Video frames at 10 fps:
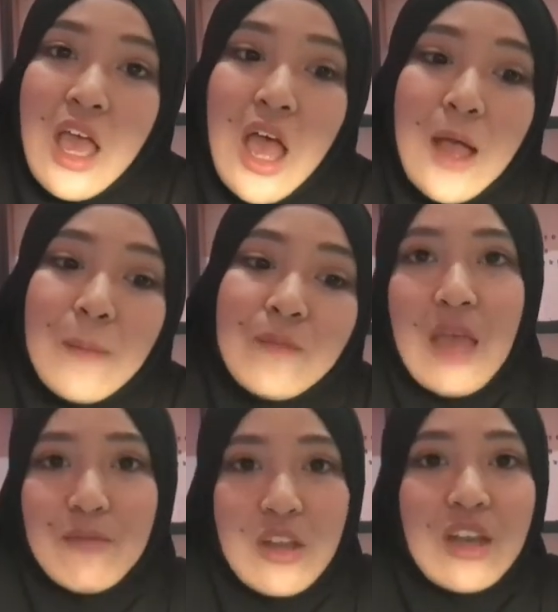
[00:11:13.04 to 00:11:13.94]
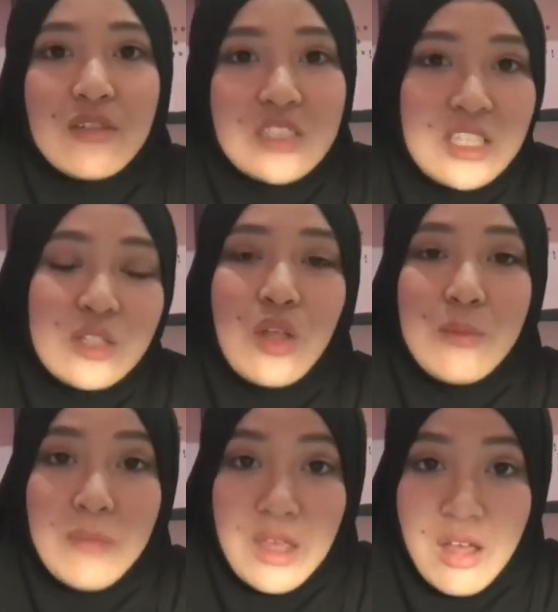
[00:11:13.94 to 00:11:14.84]
I'm right now still
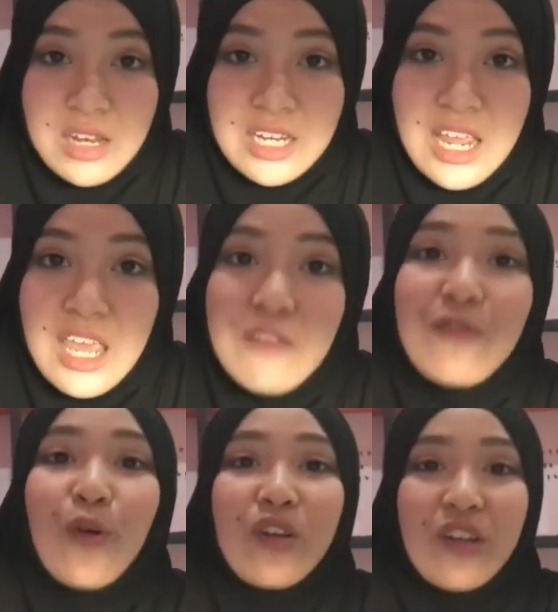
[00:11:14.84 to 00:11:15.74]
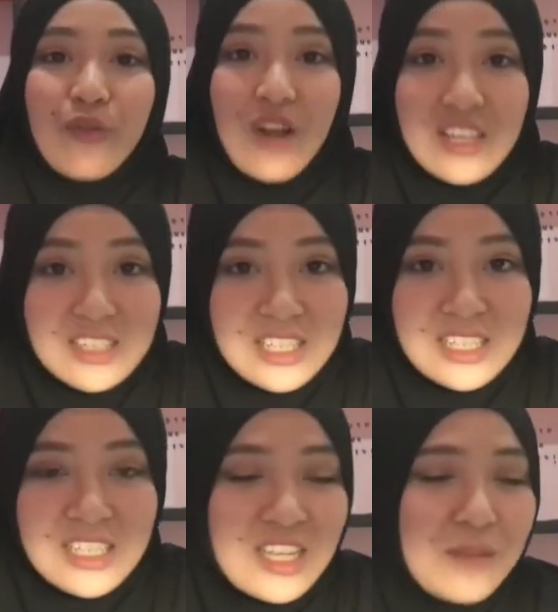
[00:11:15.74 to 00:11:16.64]
on my holiday for the Raya
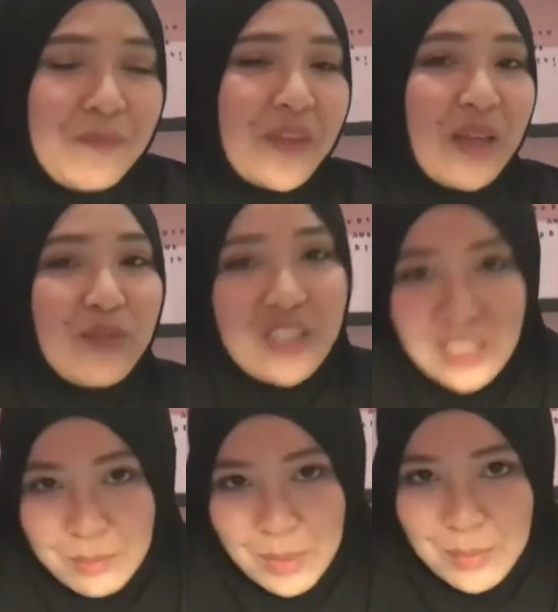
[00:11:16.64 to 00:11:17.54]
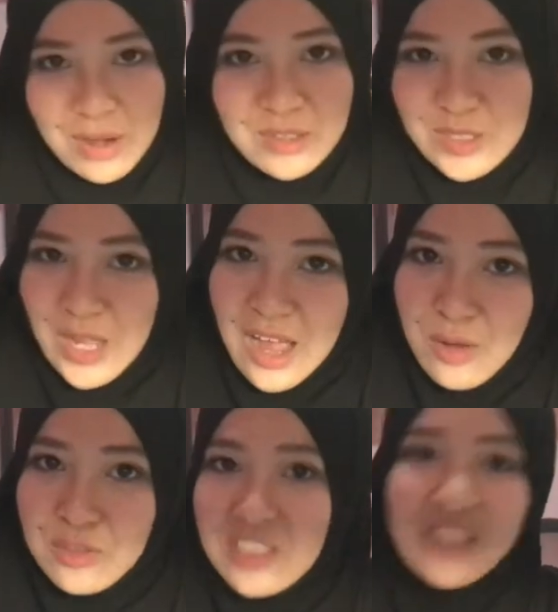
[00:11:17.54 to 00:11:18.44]
season. I'm still at my parents'
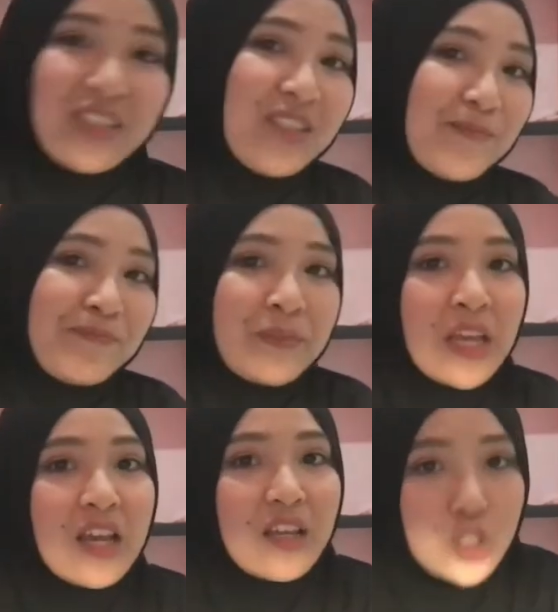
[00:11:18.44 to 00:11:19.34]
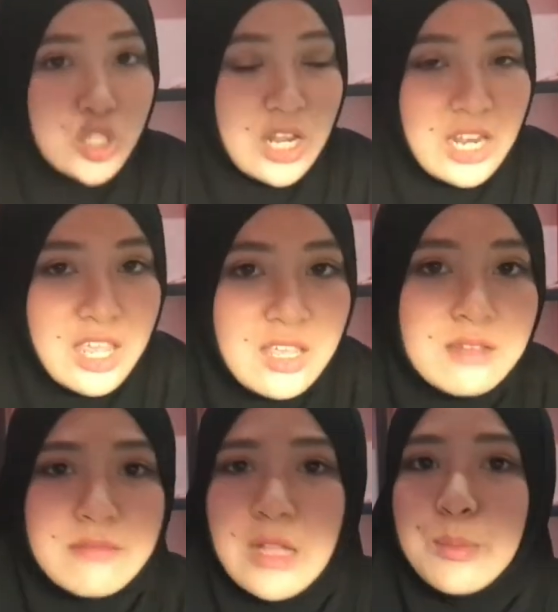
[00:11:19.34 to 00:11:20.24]
house, just
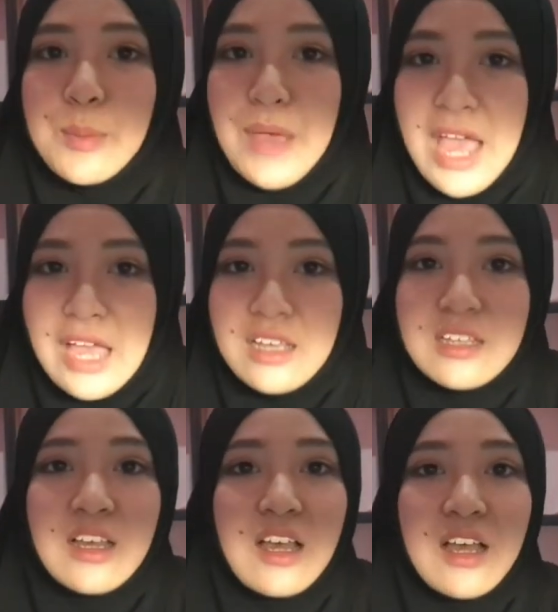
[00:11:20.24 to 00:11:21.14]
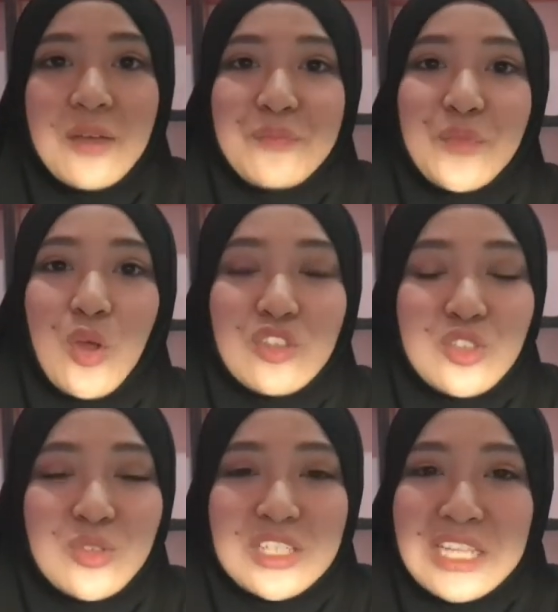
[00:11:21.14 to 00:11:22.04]
chilling. I'll be back
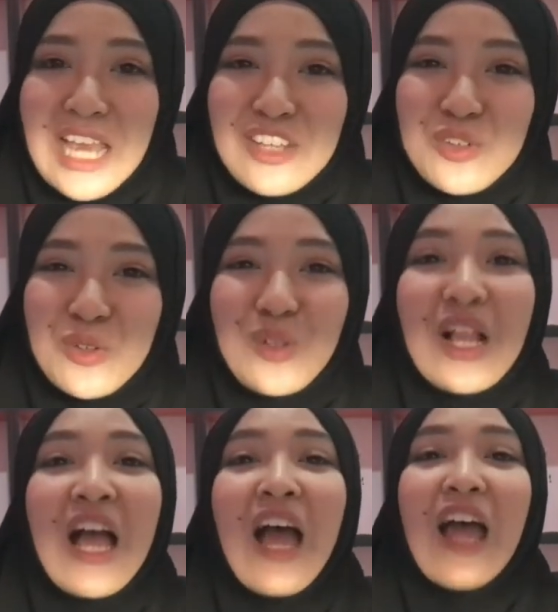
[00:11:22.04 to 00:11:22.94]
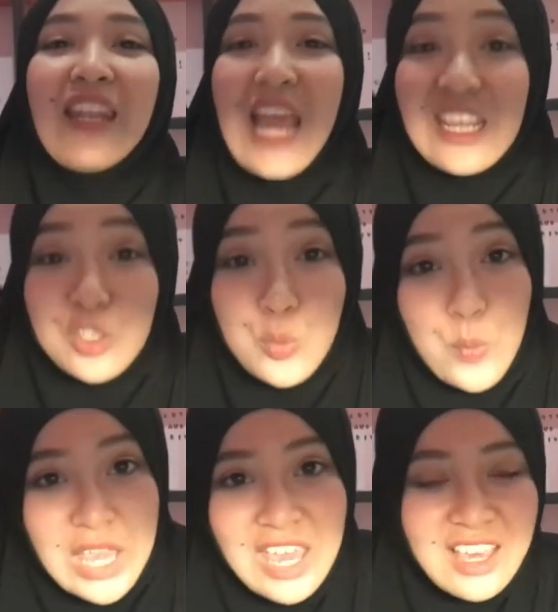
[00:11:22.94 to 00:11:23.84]
onto the schedule next
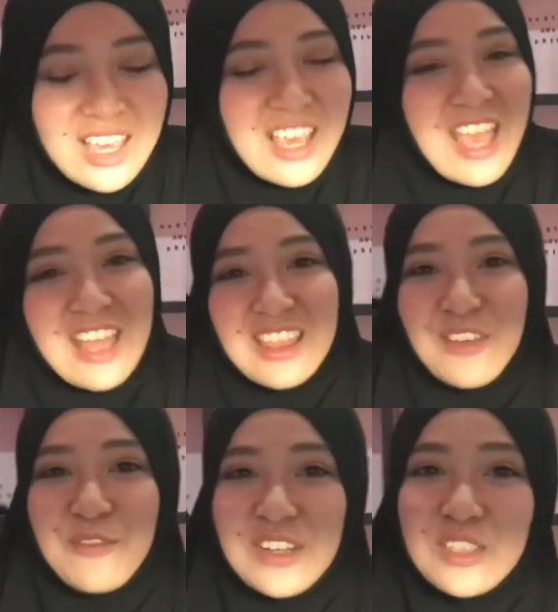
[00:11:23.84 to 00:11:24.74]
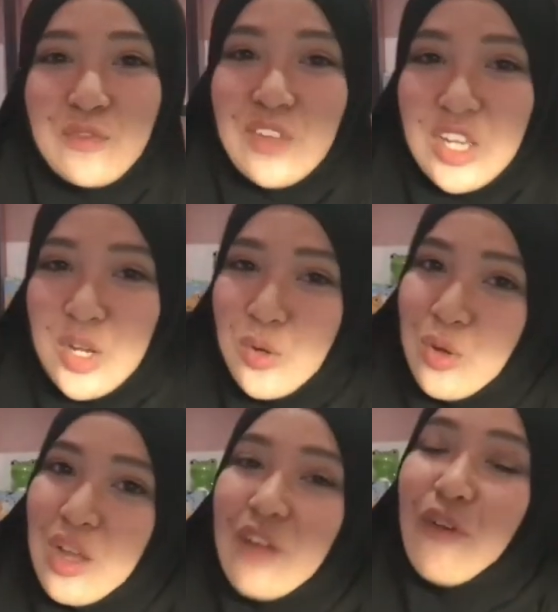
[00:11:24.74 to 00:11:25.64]
week, and the first
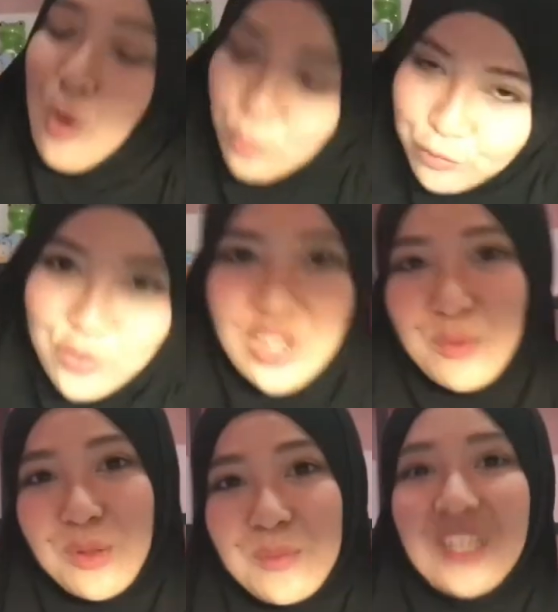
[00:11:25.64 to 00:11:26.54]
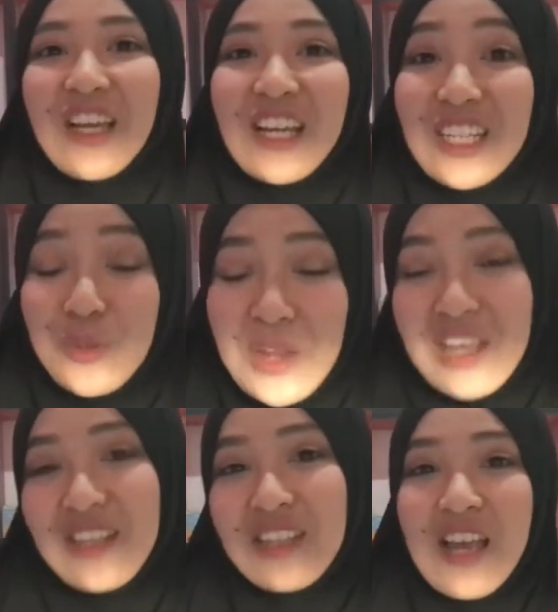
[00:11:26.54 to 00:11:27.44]
video hopefully will be the
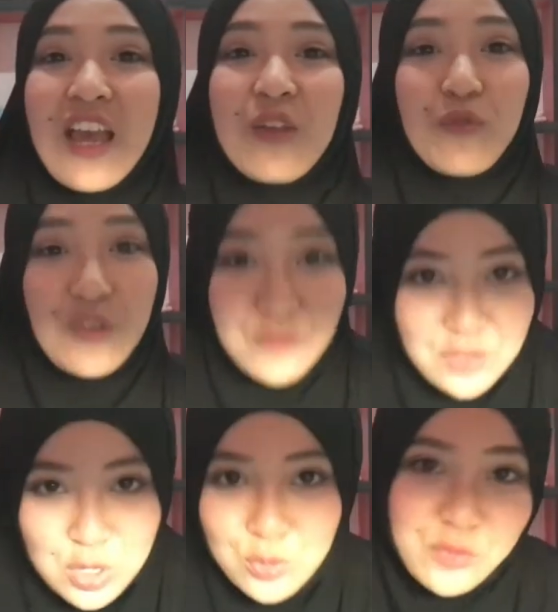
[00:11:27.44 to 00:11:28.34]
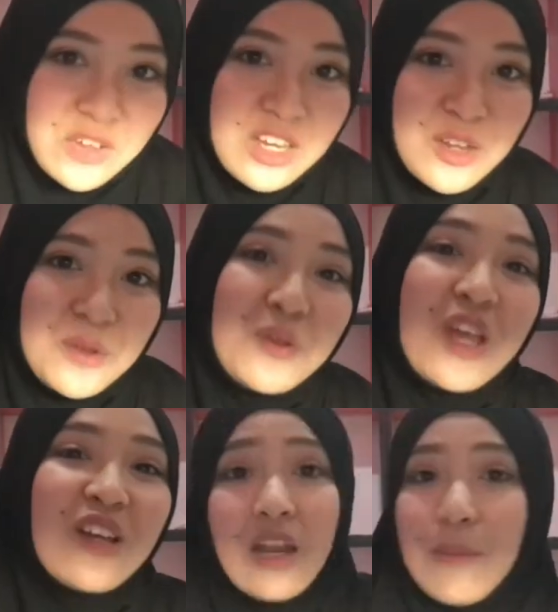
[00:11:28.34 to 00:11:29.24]
Catrice review video.
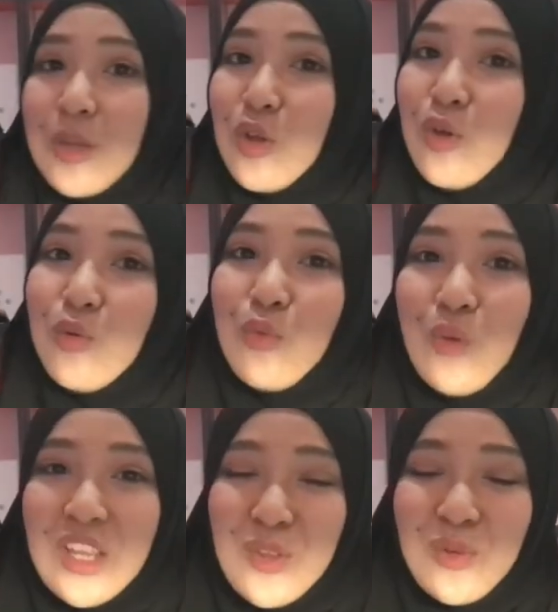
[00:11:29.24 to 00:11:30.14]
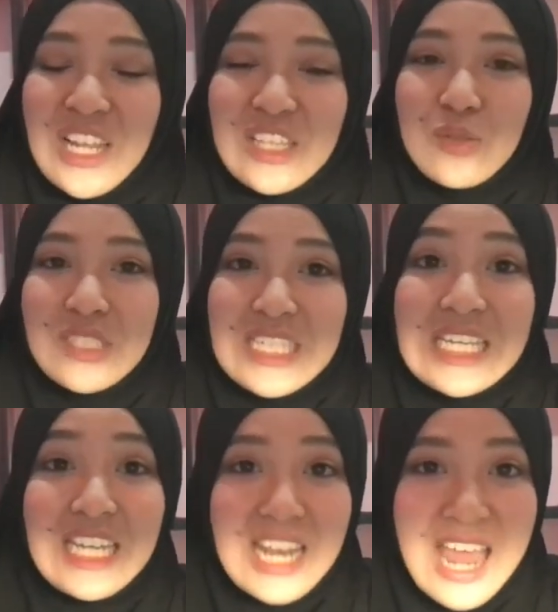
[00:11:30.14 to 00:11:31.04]
Let me know what you would like to
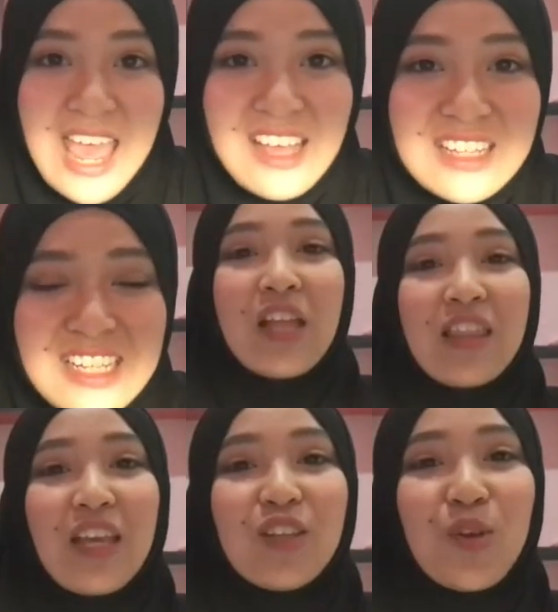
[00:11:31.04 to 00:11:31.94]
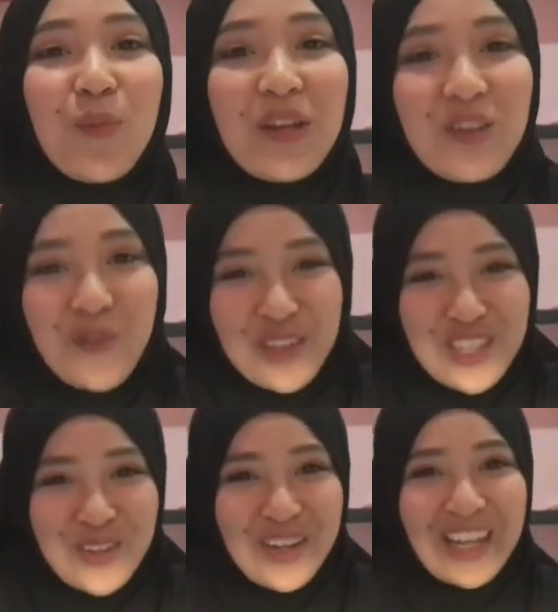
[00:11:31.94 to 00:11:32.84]
see next. Thank you so much for
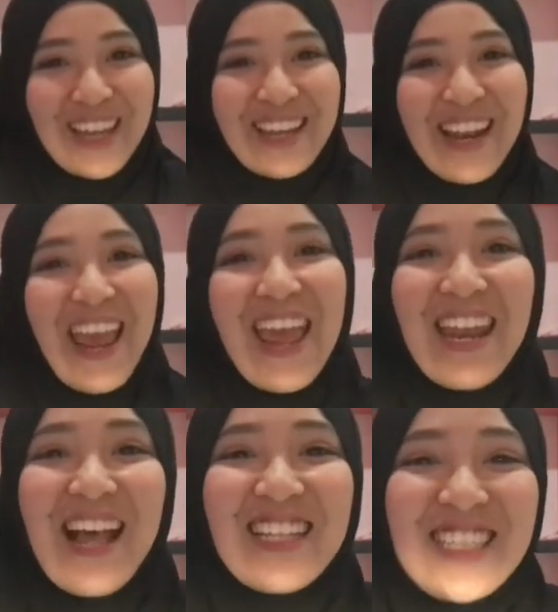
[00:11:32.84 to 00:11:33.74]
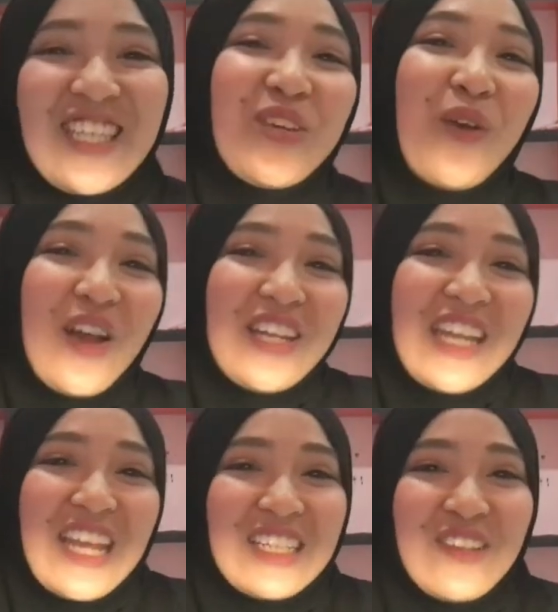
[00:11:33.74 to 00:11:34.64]
tuning in, and I'll see you on the
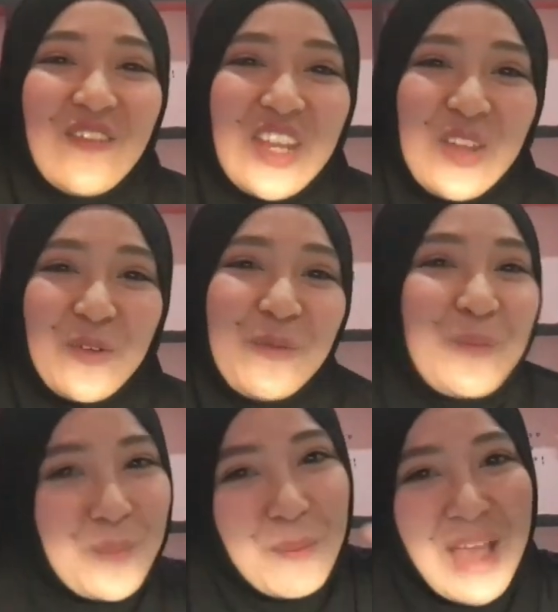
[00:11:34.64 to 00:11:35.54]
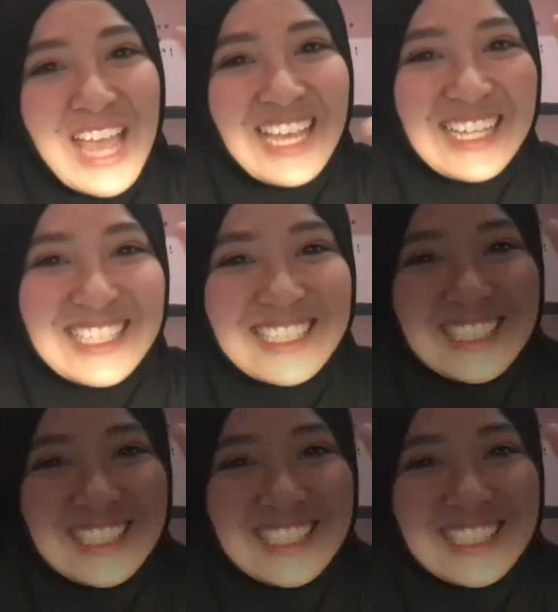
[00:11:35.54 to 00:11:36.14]
next video. Bye bye.